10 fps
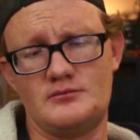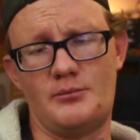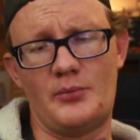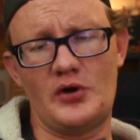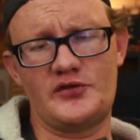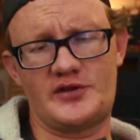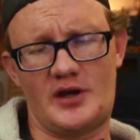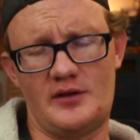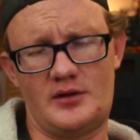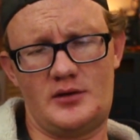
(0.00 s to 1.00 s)
Most
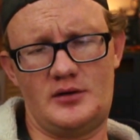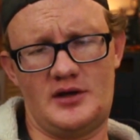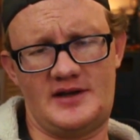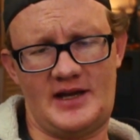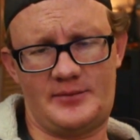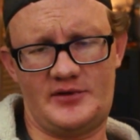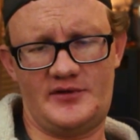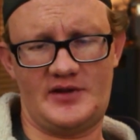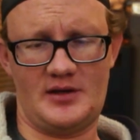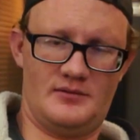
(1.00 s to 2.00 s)
other
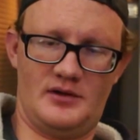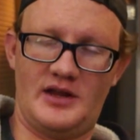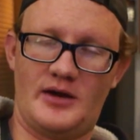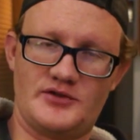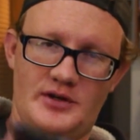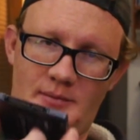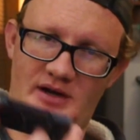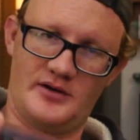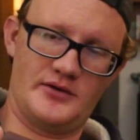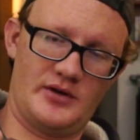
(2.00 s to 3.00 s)
adapters that allowed you to
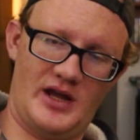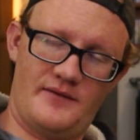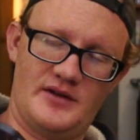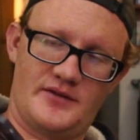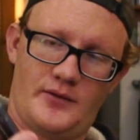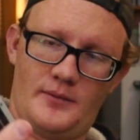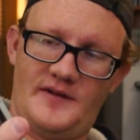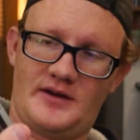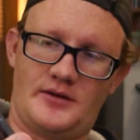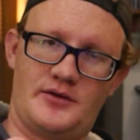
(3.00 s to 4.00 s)
mount a 2.5-inch form
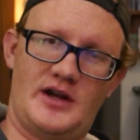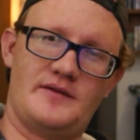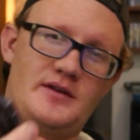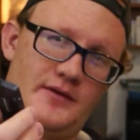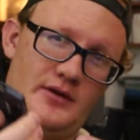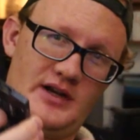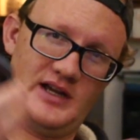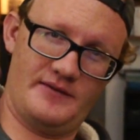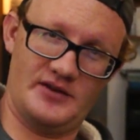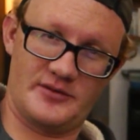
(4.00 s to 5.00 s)
factor drive in a
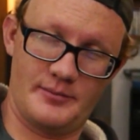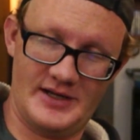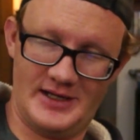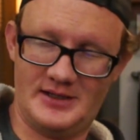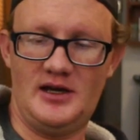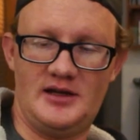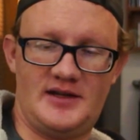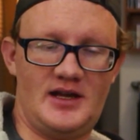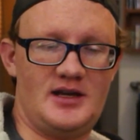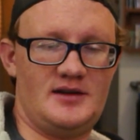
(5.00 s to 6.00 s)
3.5-inch bay
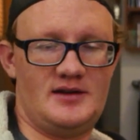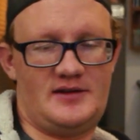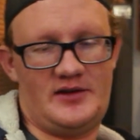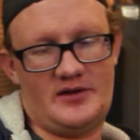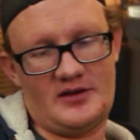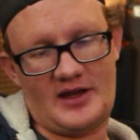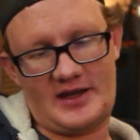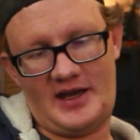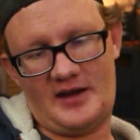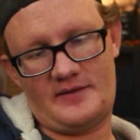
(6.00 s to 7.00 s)
tended to
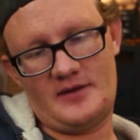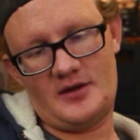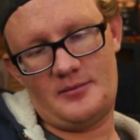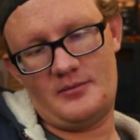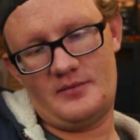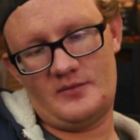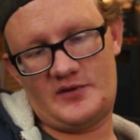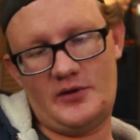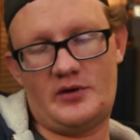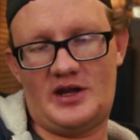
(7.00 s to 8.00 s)
like have the
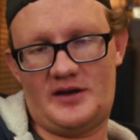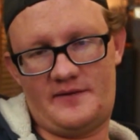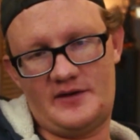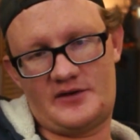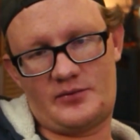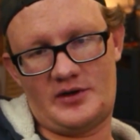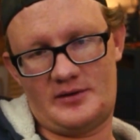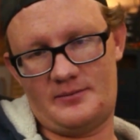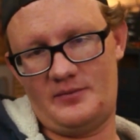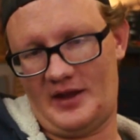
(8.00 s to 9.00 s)
2.5-inch
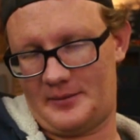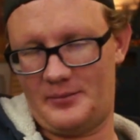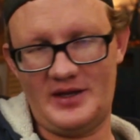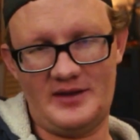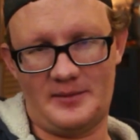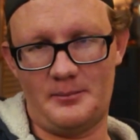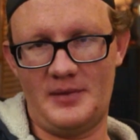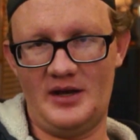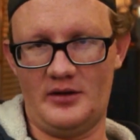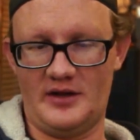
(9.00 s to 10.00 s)
one like be in the
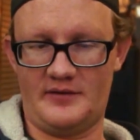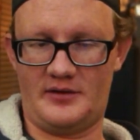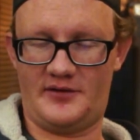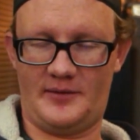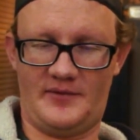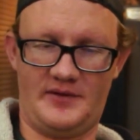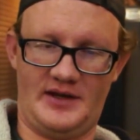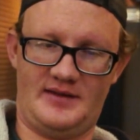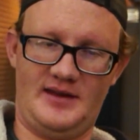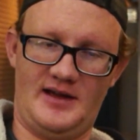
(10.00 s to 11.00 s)
middle of it or something
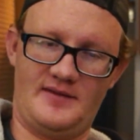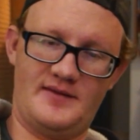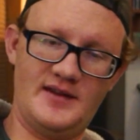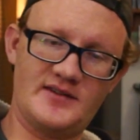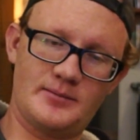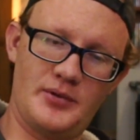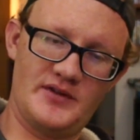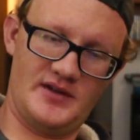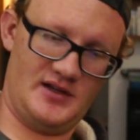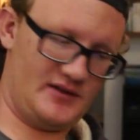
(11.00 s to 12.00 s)
like that. This
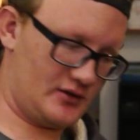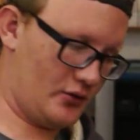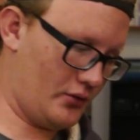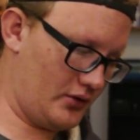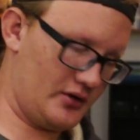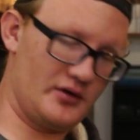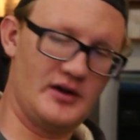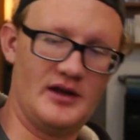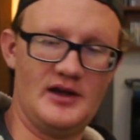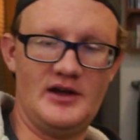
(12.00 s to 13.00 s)
puts it in the corner
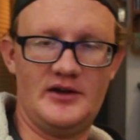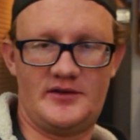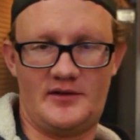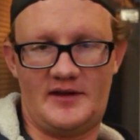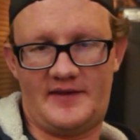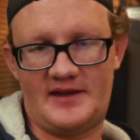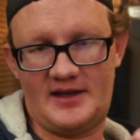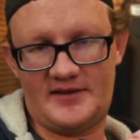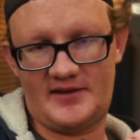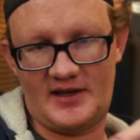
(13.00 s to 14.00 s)
so that the
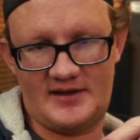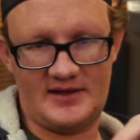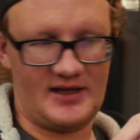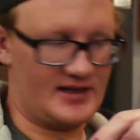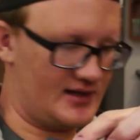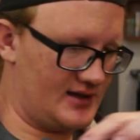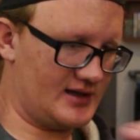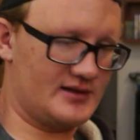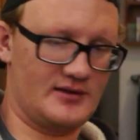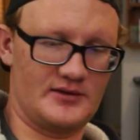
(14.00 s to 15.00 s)
SATA
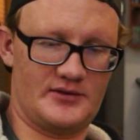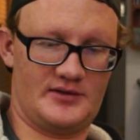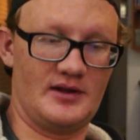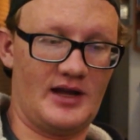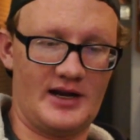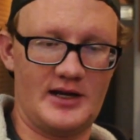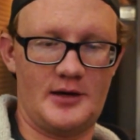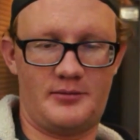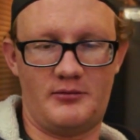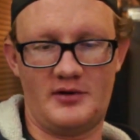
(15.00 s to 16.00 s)
connectors line
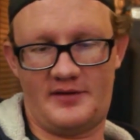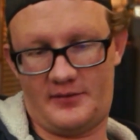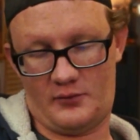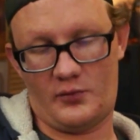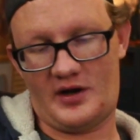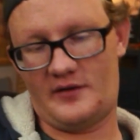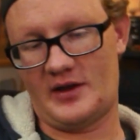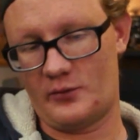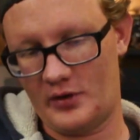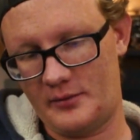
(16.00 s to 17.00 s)
up with where
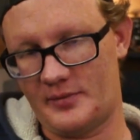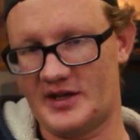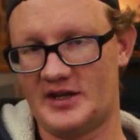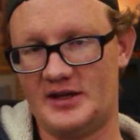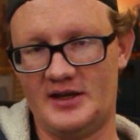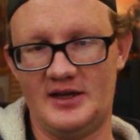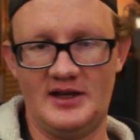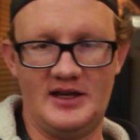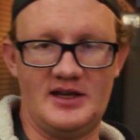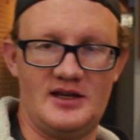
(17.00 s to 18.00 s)
they would be
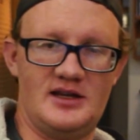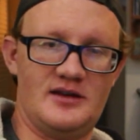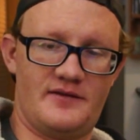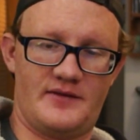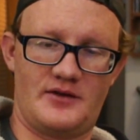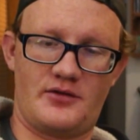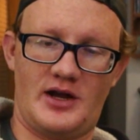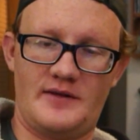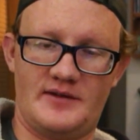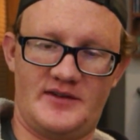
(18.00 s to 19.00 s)
if the
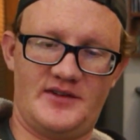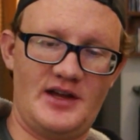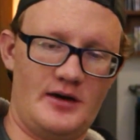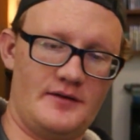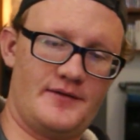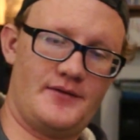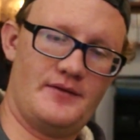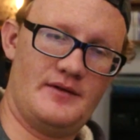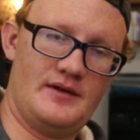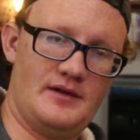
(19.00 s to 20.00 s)
drive itself
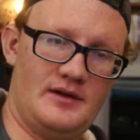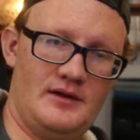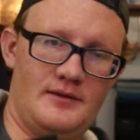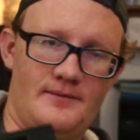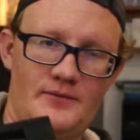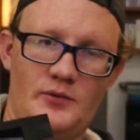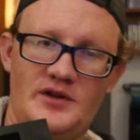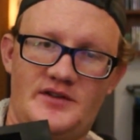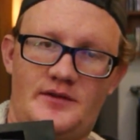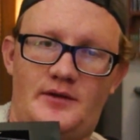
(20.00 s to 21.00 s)

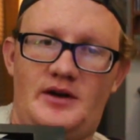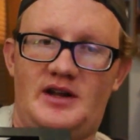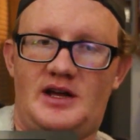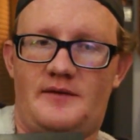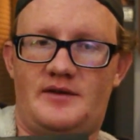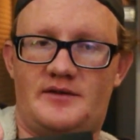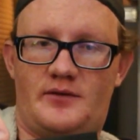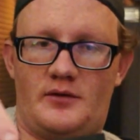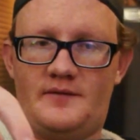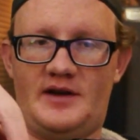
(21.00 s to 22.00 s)
was a 3.5-inch
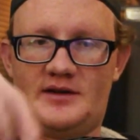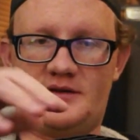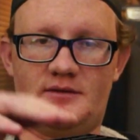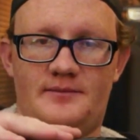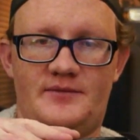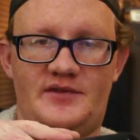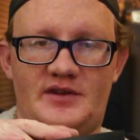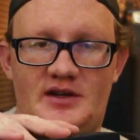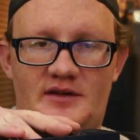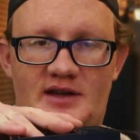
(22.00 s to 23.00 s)
form factor.
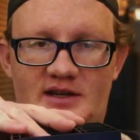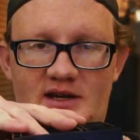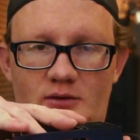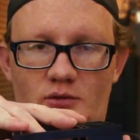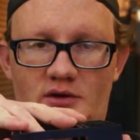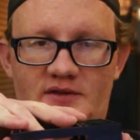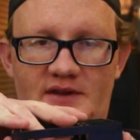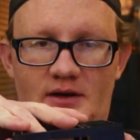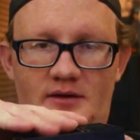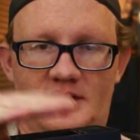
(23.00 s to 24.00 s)
See how that kind of works
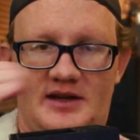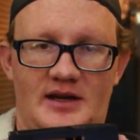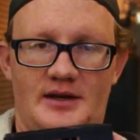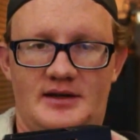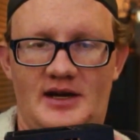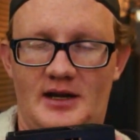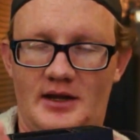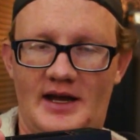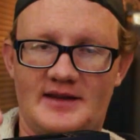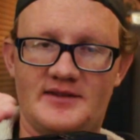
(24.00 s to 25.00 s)
there? It kind of
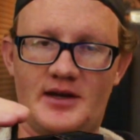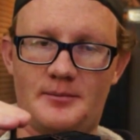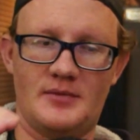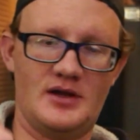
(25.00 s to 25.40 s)
lines up.